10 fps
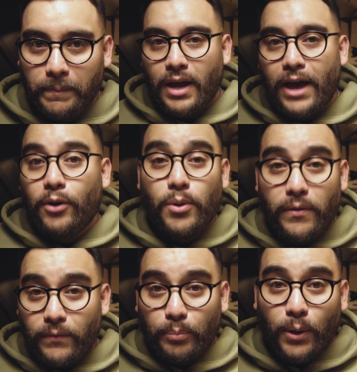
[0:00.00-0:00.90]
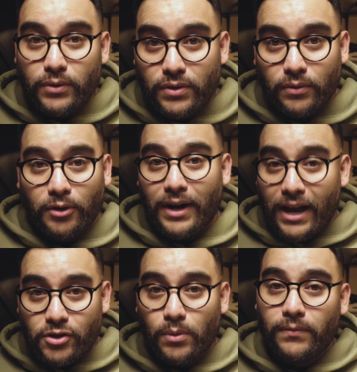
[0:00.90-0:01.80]
I don't know if a Pro Tune or an
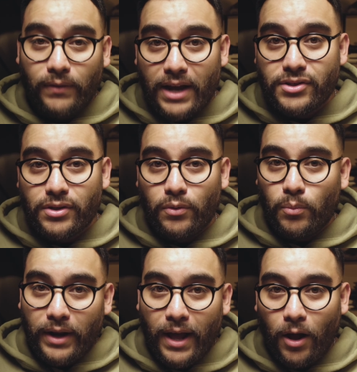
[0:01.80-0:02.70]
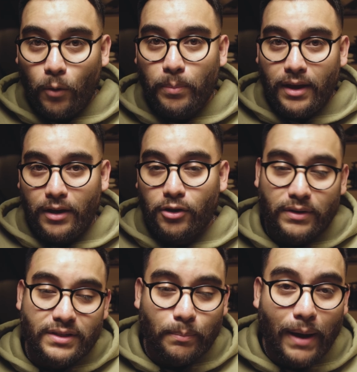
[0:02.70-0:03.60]
actual flash tune would help
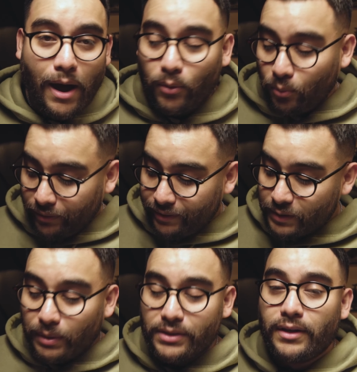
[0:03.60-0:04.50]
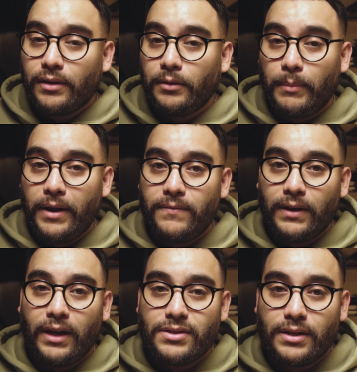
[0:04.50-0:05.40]
increase the power with this particular
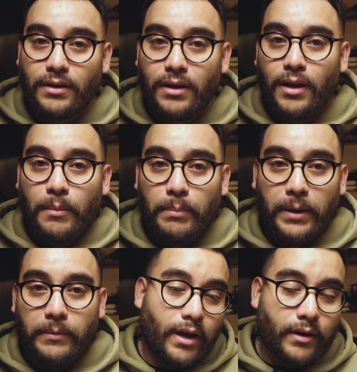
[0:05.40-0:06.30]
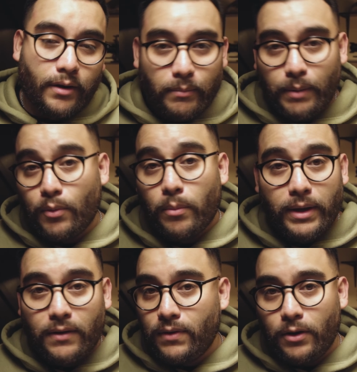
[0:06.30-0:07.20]
modification, but I don't know, maybe we'll
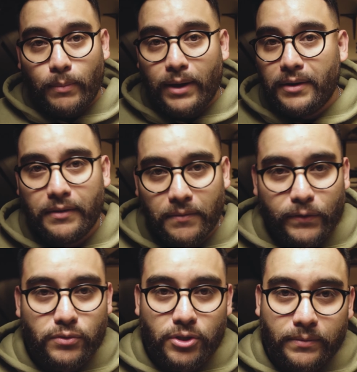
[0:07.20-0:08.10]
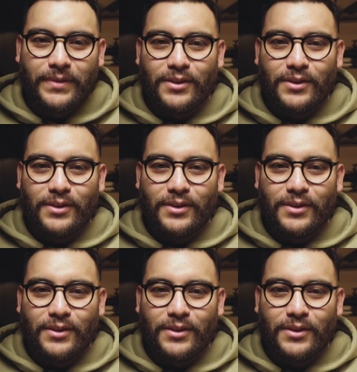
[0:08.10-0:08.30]
make a video about it in the future.